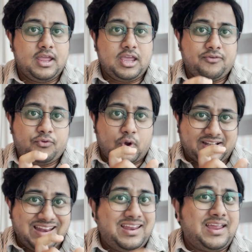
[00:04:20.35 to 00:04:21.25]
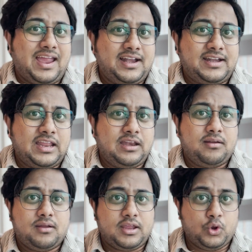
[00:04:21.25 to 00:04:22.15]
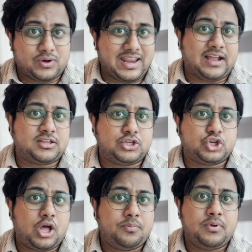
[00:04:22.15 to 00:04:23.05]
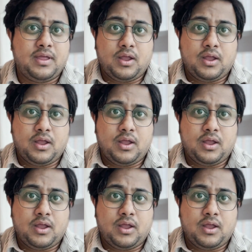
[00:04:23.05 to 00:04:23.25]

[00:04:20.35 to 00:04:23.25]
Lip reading: If you are telling 18, you crack the job,